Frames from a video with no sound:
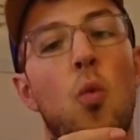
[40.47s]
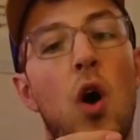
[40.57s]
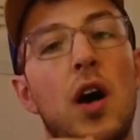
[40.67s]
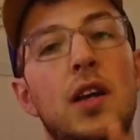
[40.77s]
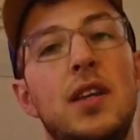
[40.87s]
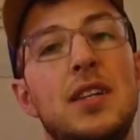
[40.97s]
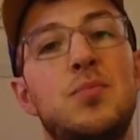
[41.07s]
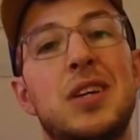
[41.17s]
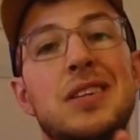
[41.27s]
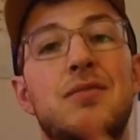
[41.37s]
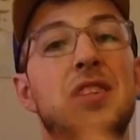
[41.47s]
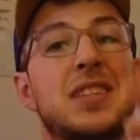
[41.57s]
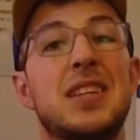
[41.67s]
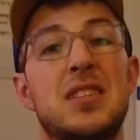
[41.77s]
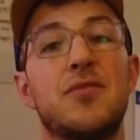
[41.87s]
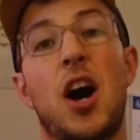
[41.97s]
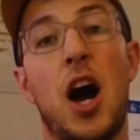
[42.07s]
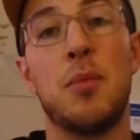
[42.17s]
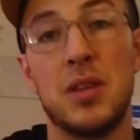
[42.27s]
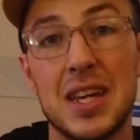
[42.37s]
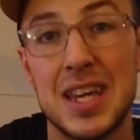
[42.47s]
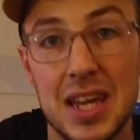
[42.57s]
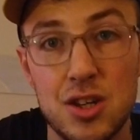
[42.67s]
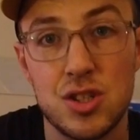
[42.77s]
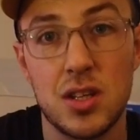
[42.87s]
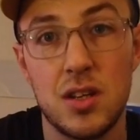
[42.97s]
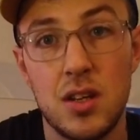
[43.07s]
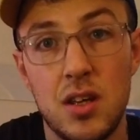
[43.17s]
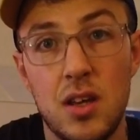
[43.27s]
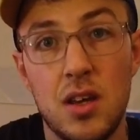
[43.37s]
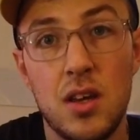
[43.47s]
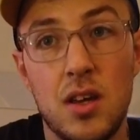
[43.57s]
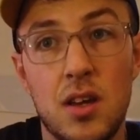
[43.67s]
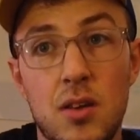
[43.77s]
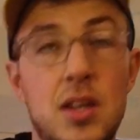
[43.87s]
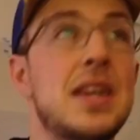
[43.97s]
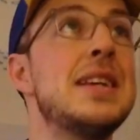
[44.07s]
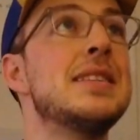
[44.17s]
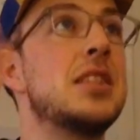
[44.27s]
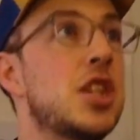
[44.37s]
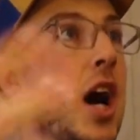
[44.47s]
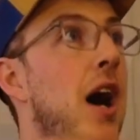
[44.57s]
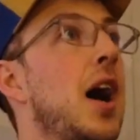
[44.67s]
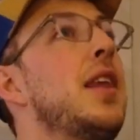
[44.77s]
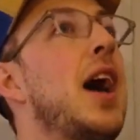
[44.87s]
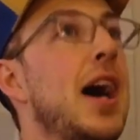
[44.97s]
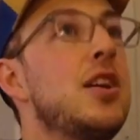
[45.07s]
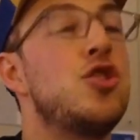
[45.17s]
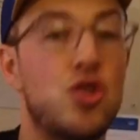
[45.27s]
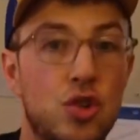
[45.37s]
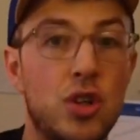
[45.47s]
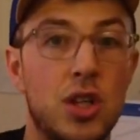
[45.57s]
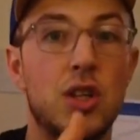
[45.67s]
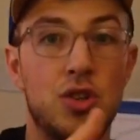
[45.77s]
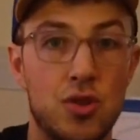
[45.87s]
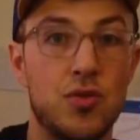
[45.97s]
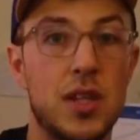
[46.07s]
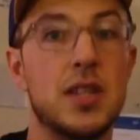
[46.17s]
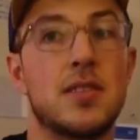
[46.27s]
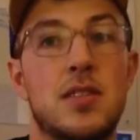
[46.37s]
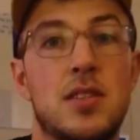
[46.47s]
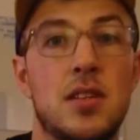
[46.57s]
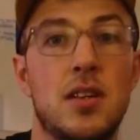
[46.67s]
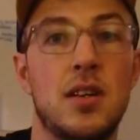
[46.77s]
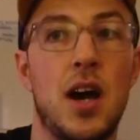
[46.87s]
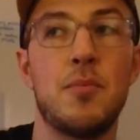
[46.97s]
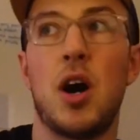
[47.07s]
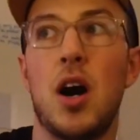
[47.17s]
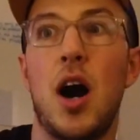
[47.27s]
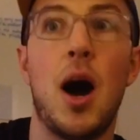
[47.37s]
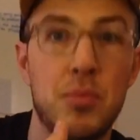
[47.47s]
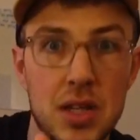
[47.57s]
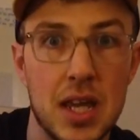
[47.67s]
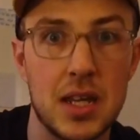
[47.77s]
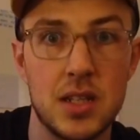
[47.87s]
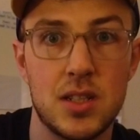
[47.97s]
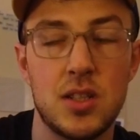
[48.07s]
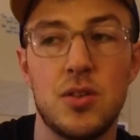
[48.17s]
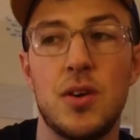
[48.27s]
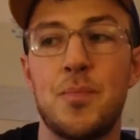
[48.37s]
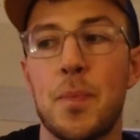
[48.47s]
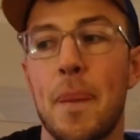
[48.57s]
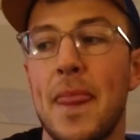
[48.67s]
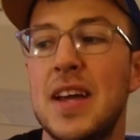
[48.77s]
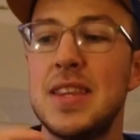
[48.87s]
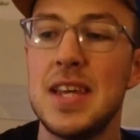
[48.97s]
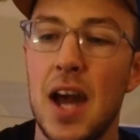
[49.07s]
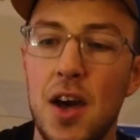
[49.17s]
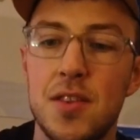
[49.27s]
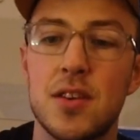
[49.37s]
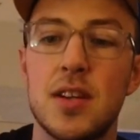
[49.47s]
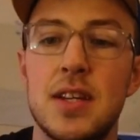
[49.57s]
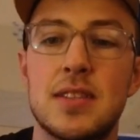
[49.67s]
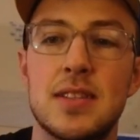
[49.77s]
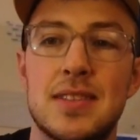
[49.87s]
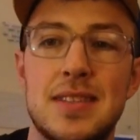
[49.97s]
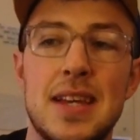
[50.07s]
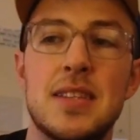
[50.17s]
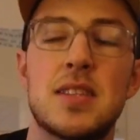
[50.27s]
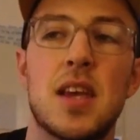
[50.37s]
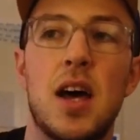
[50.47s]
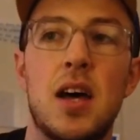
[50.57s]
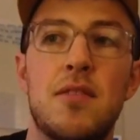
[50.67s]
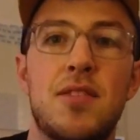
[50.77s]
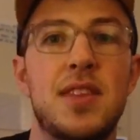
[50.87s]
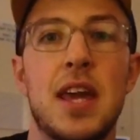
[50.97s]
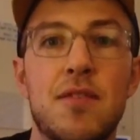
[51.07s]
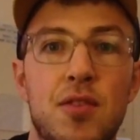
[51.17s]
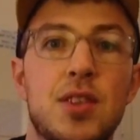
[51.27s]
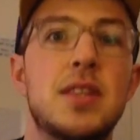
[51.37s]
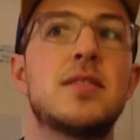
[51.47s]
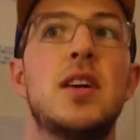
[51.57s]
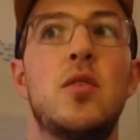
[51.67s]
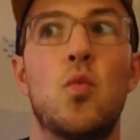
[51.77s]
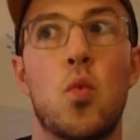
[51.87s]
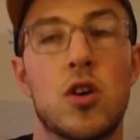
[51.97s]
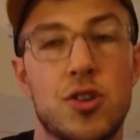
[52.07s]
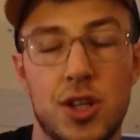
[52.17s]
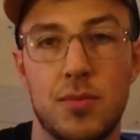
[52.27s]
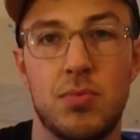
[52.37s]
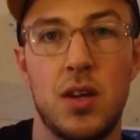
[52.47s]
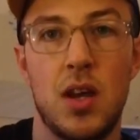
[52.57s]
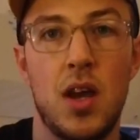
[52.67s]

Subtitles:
One is because of a sense of obligation. He's God, I should do this. I'm obligated to do it. The other is a sense of thankfulness and worship,